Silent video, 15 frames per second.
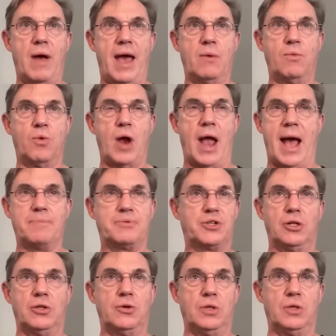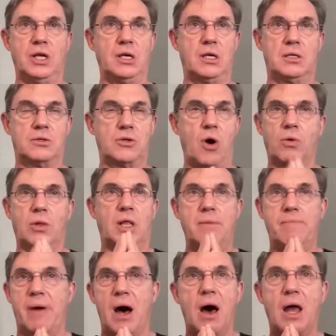and were absolutely
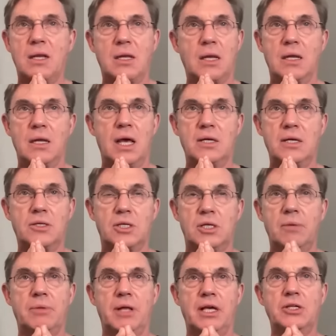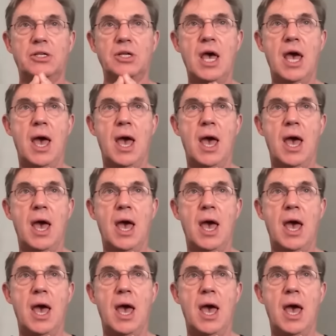totally bonded as siblings